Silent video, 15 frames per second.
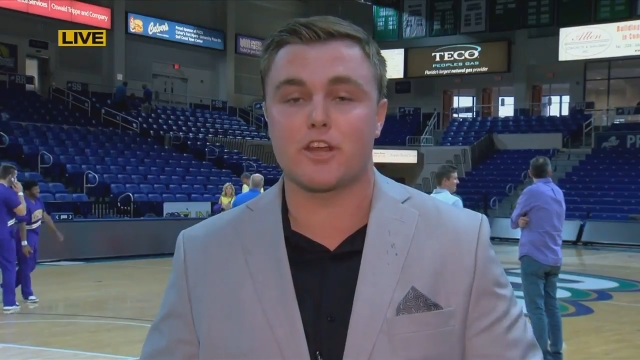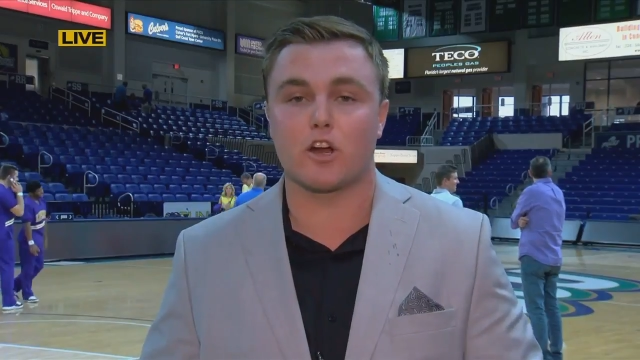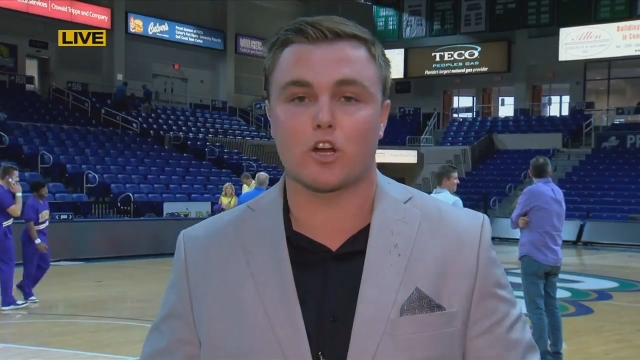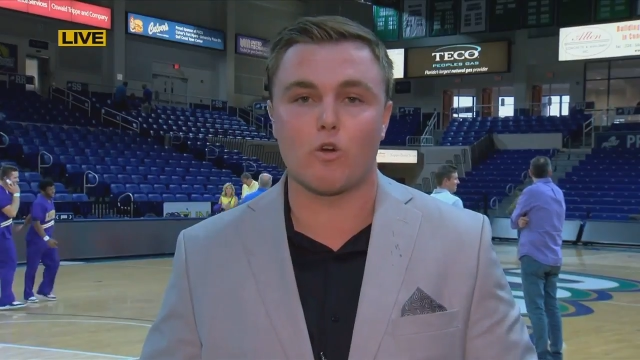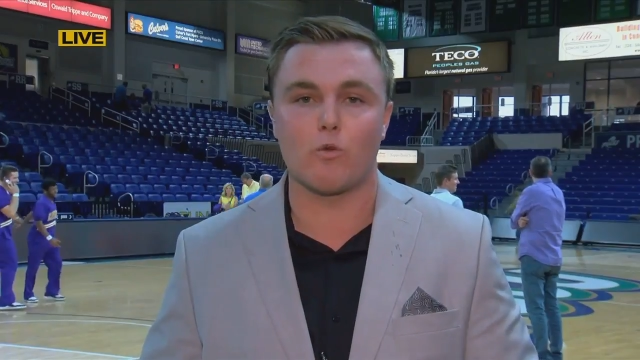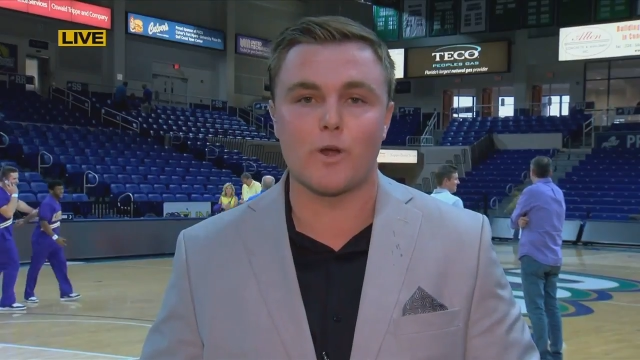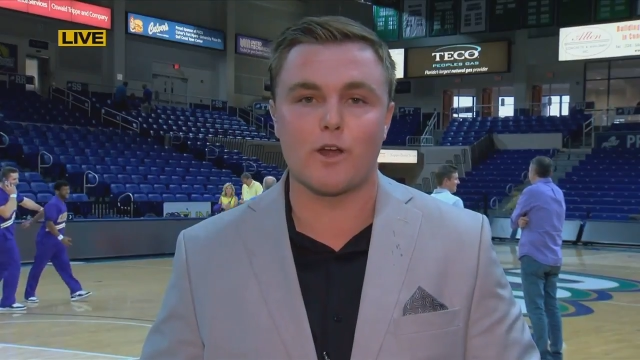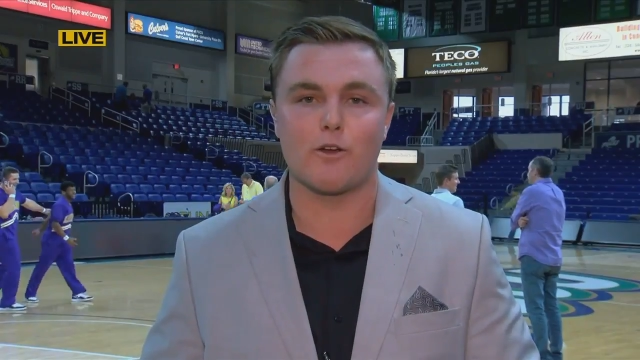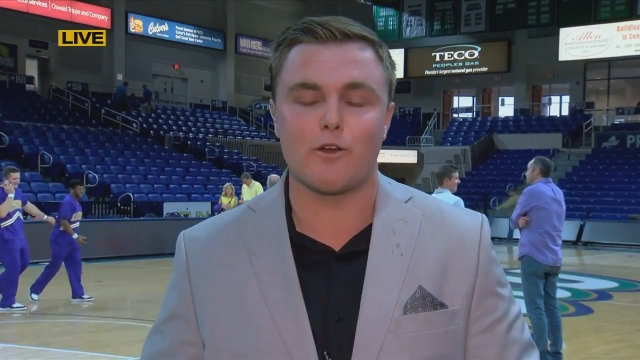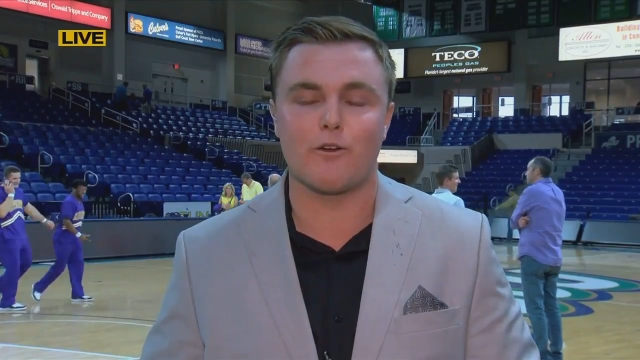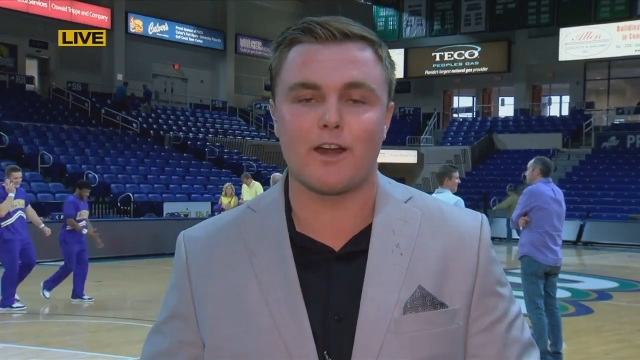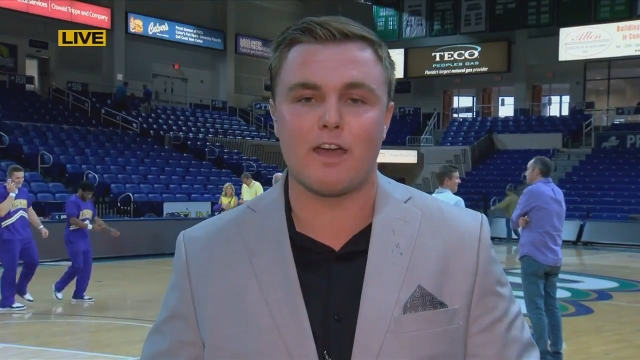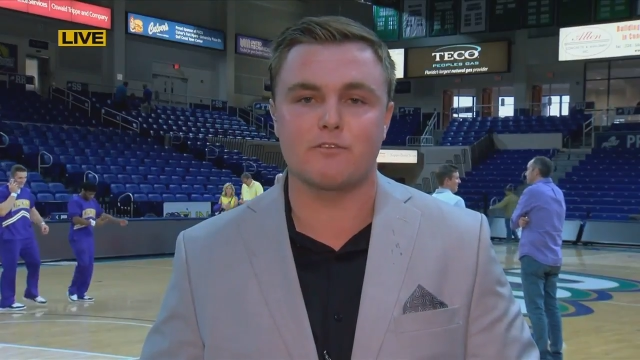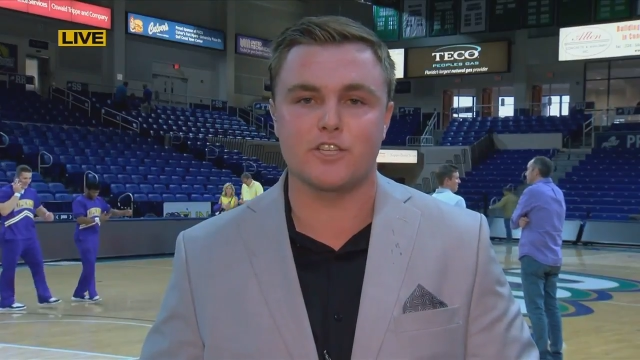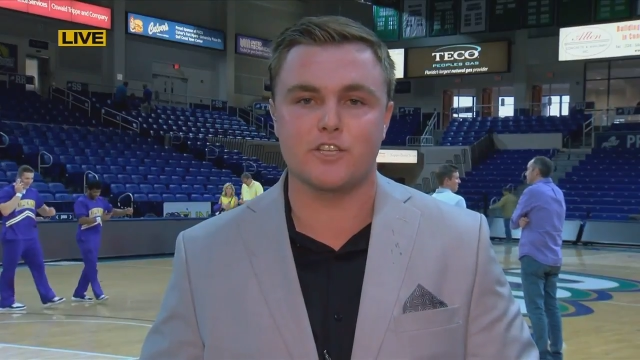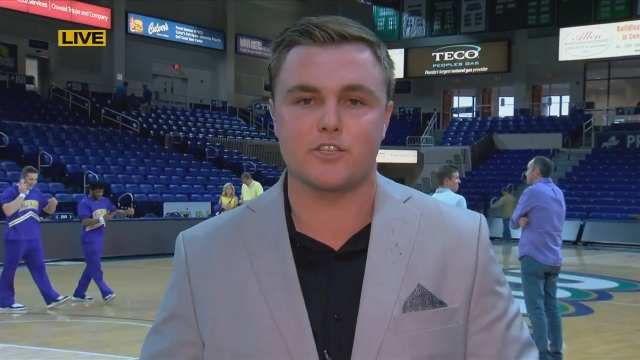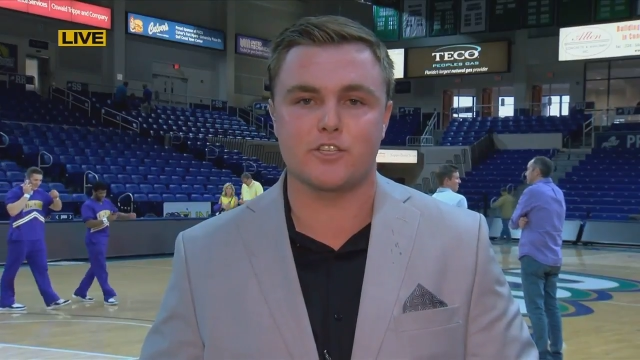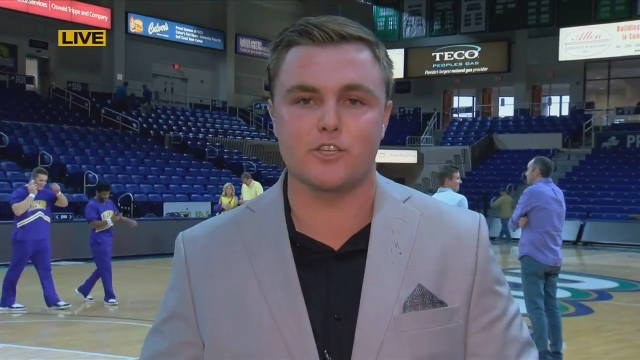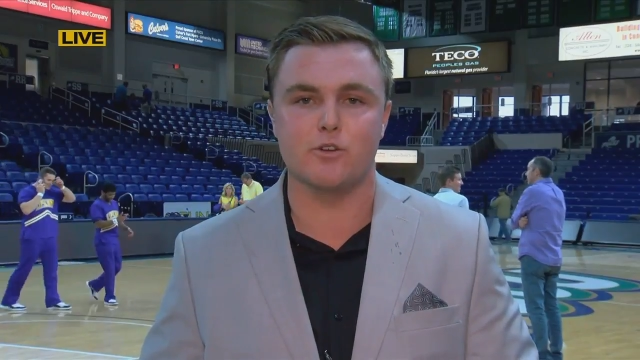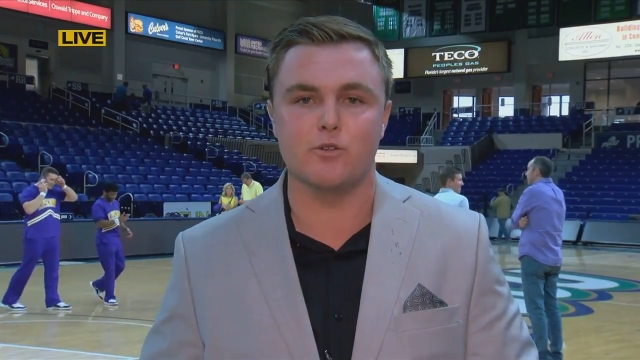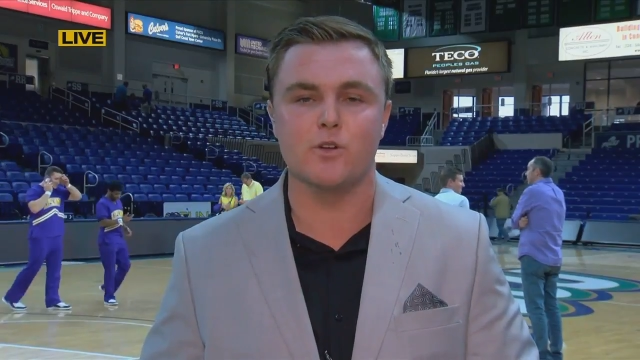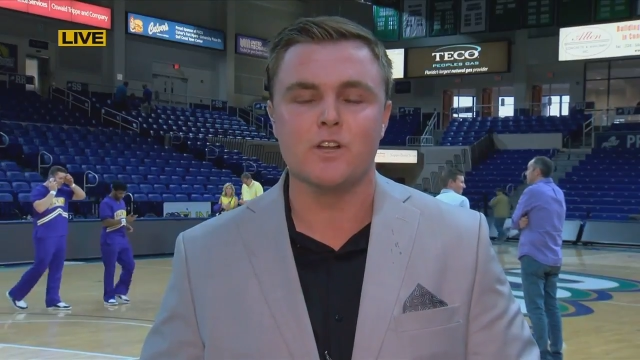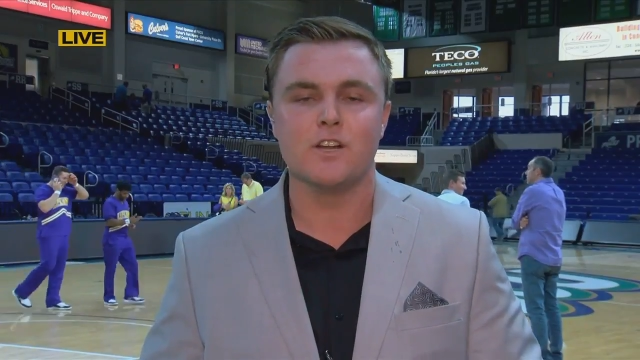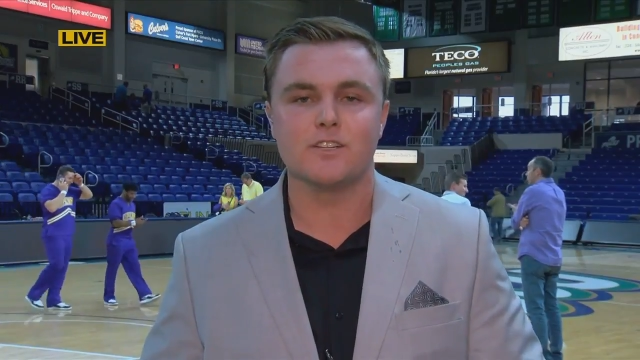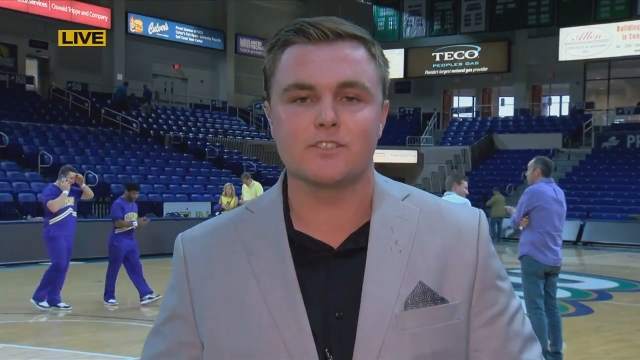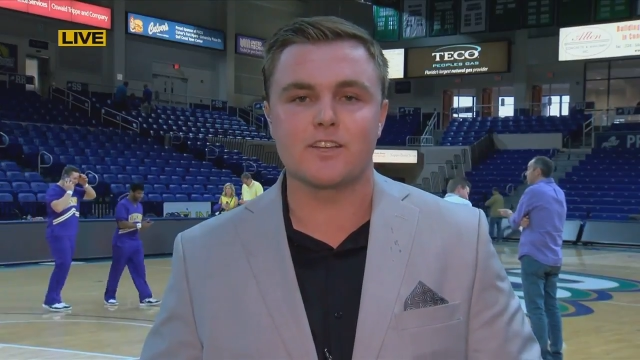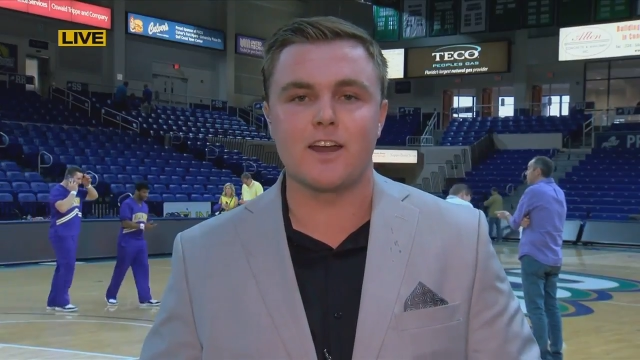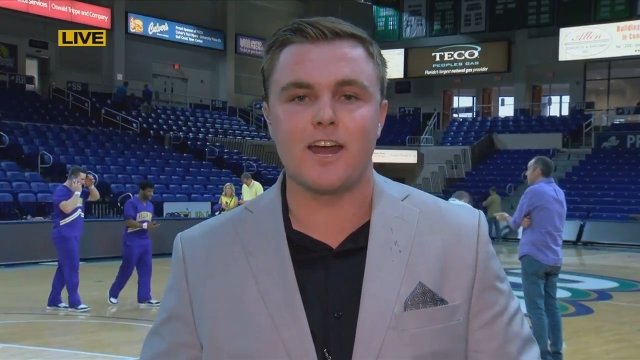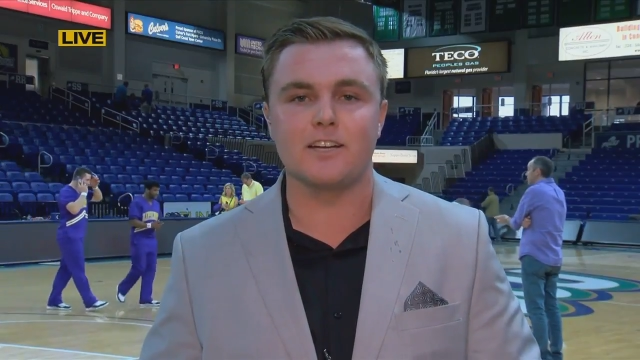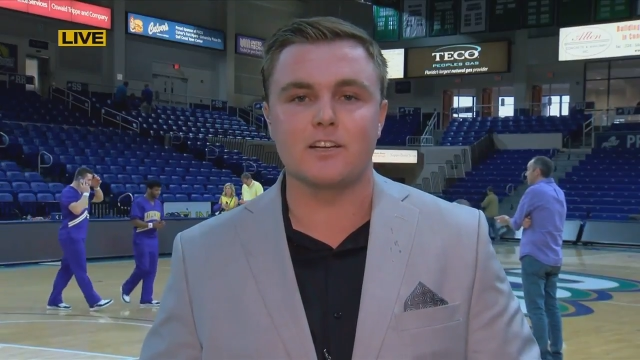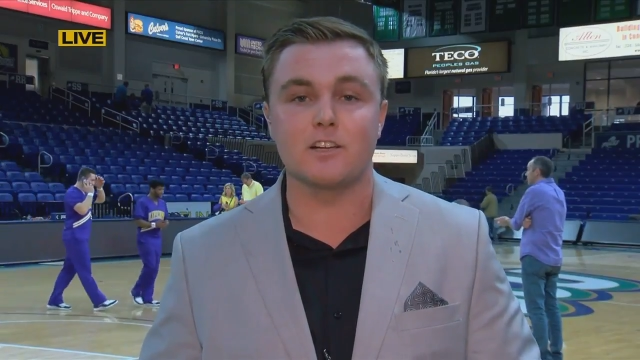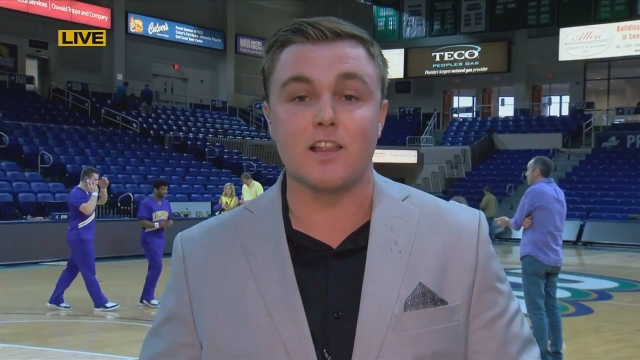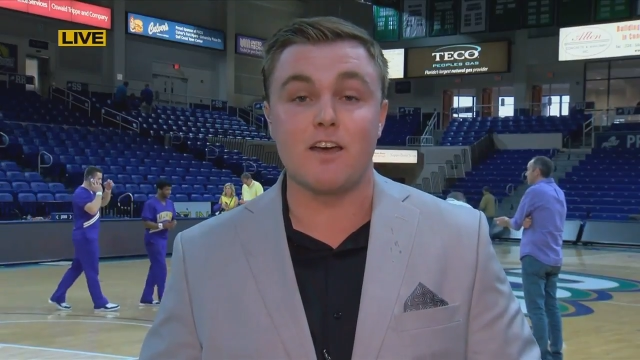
their career here at FGCU tonight at